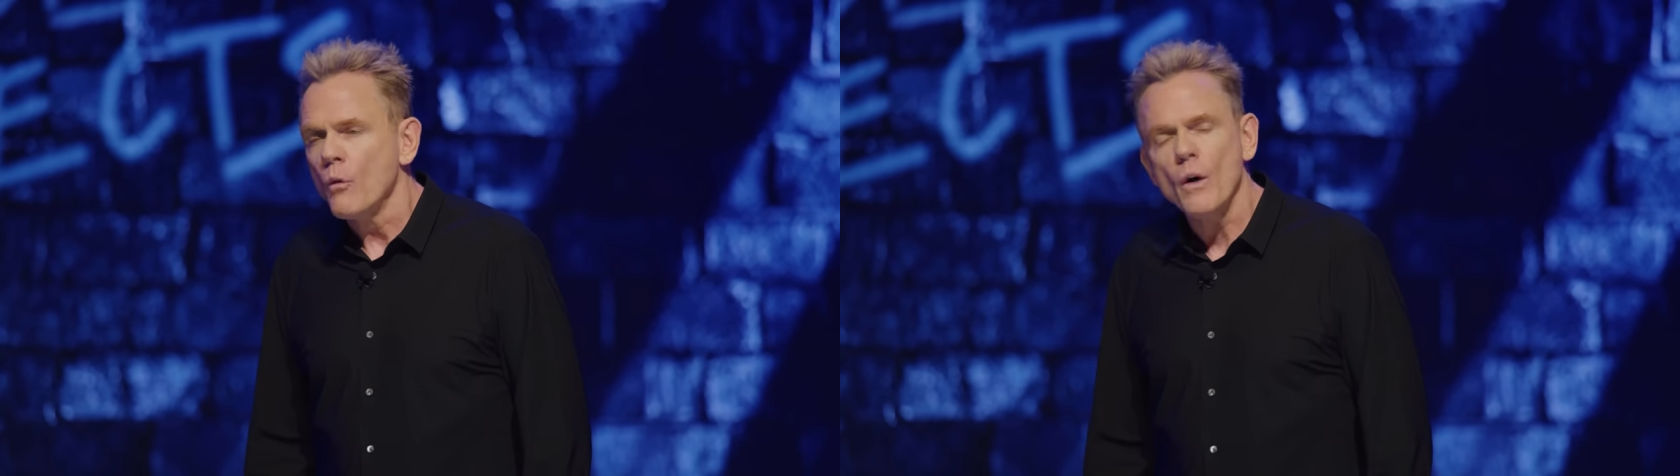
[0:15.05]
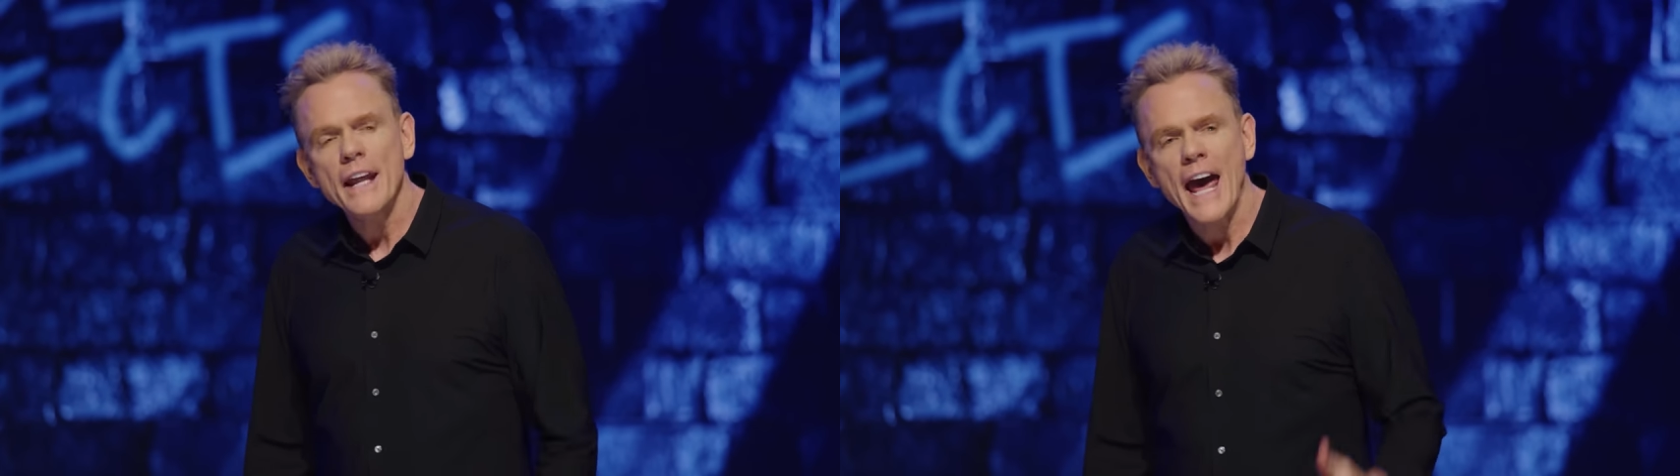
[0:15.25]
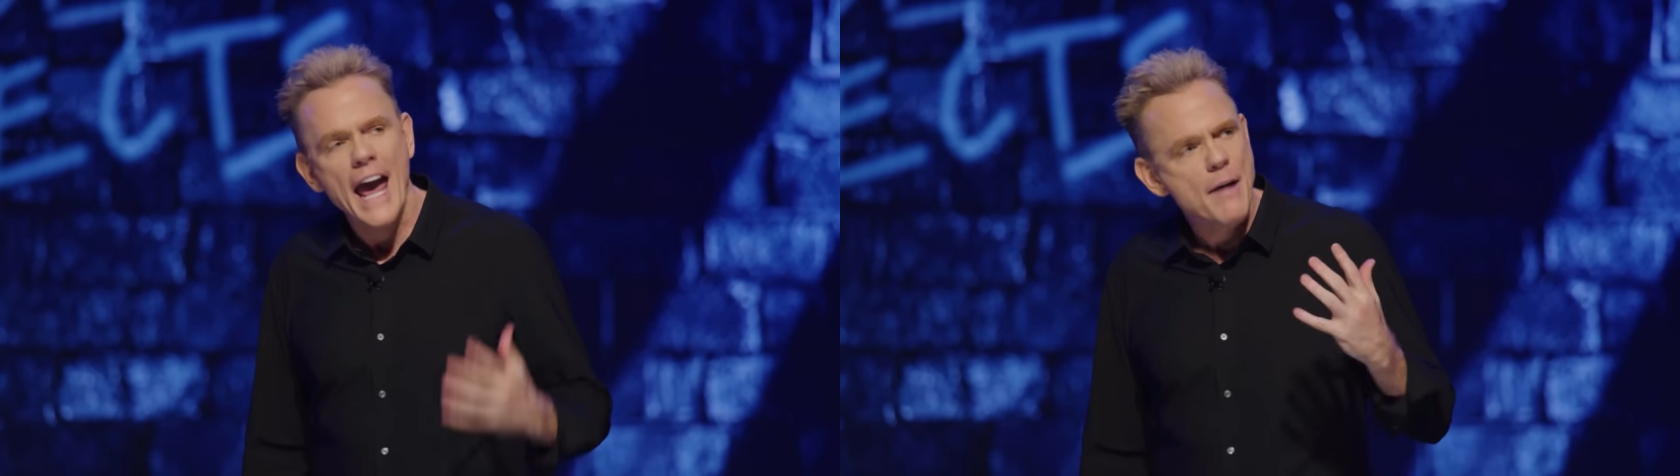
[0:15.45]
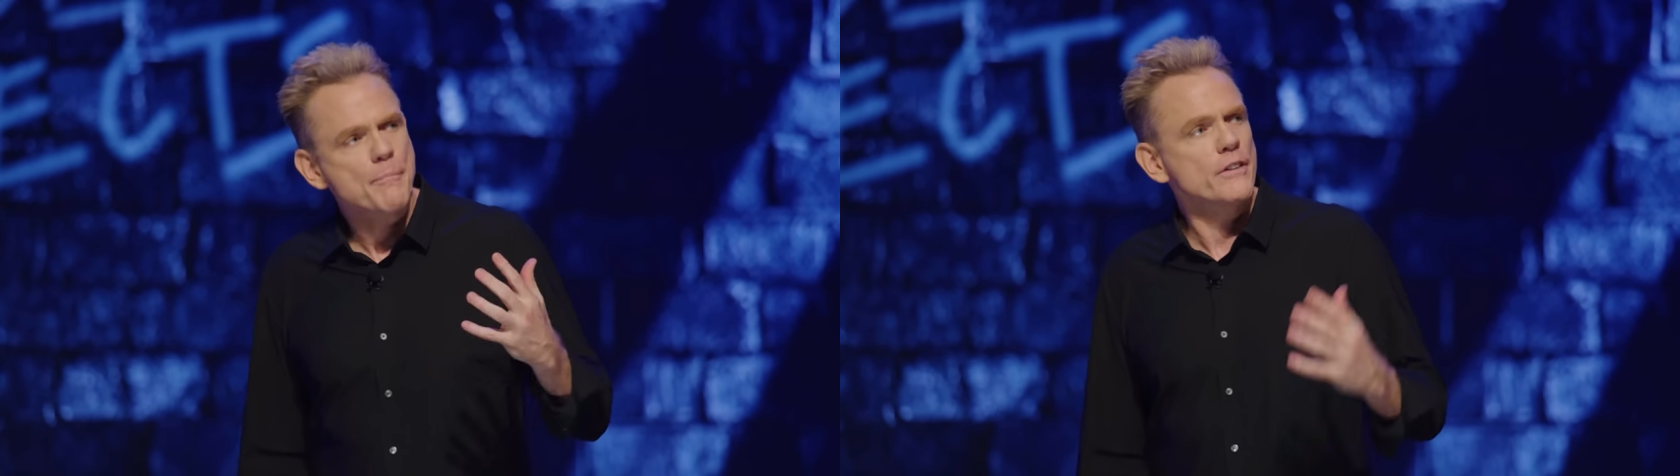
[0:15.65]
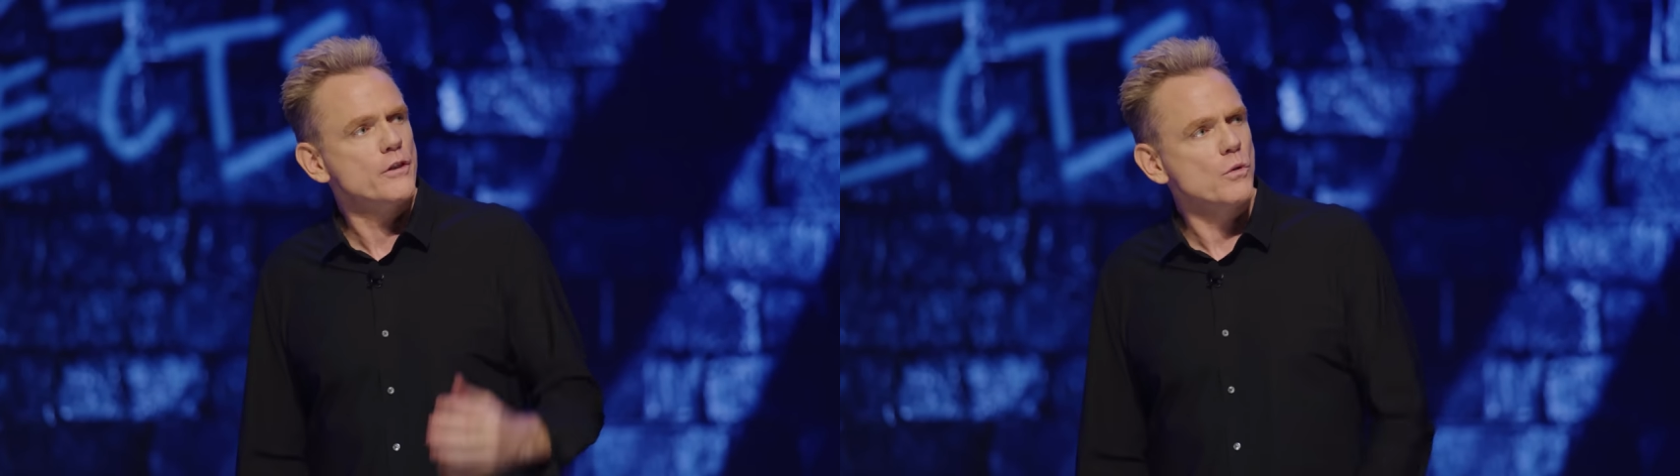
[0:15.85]
What
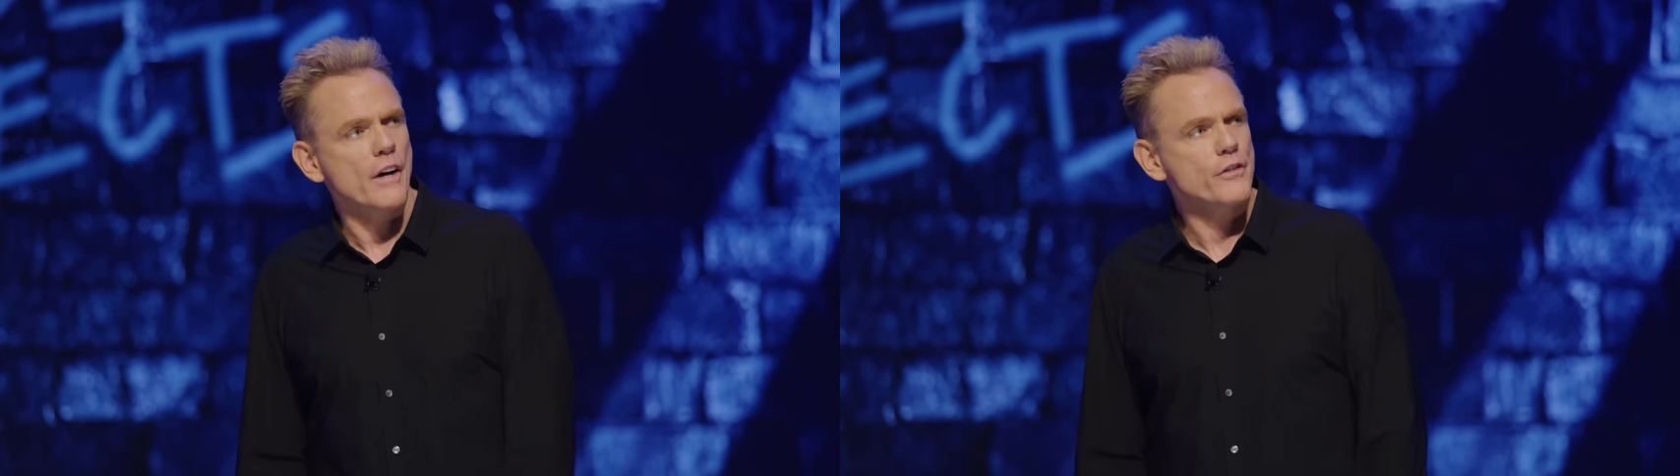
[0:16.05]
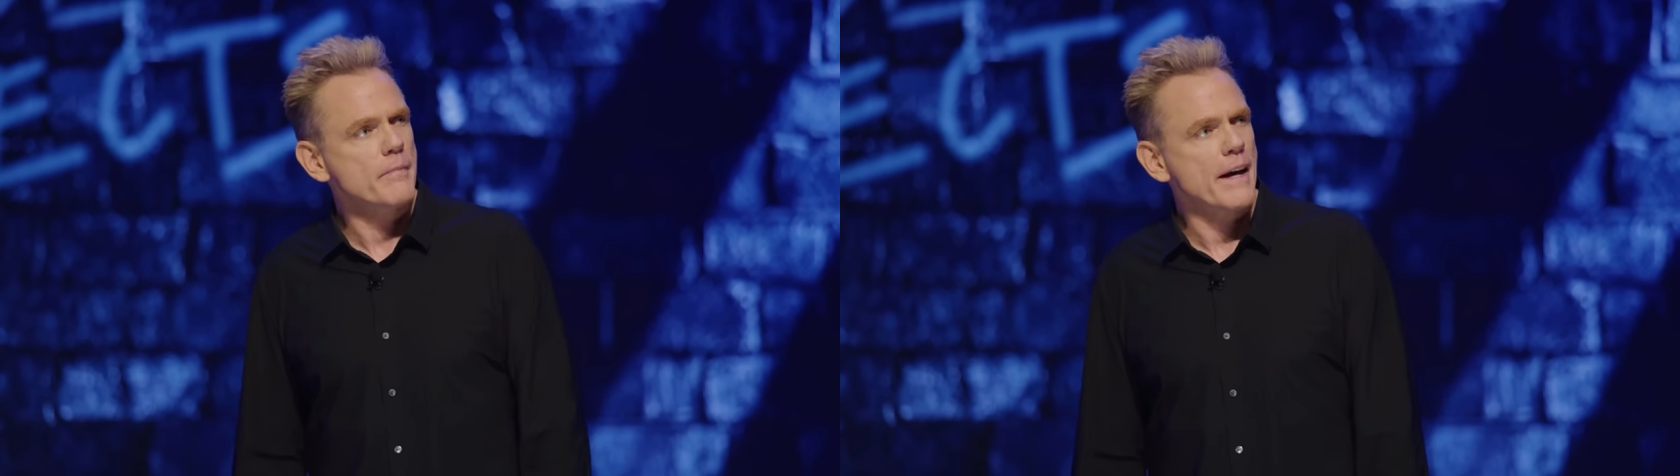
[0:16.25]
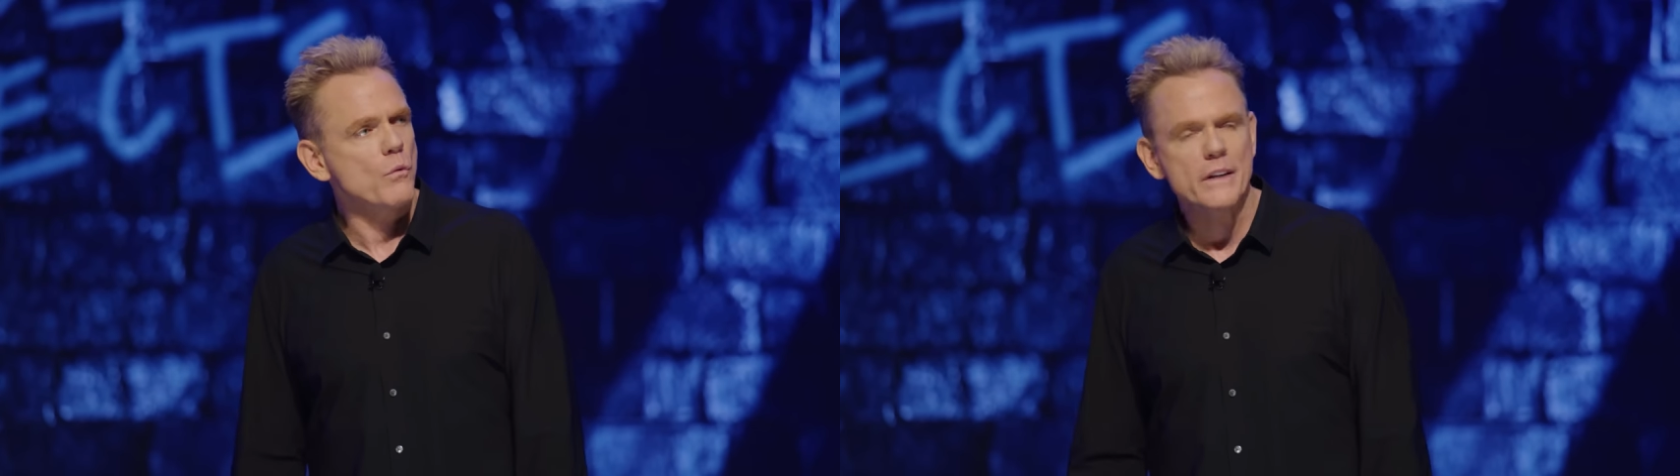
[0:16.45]
happened to us, man?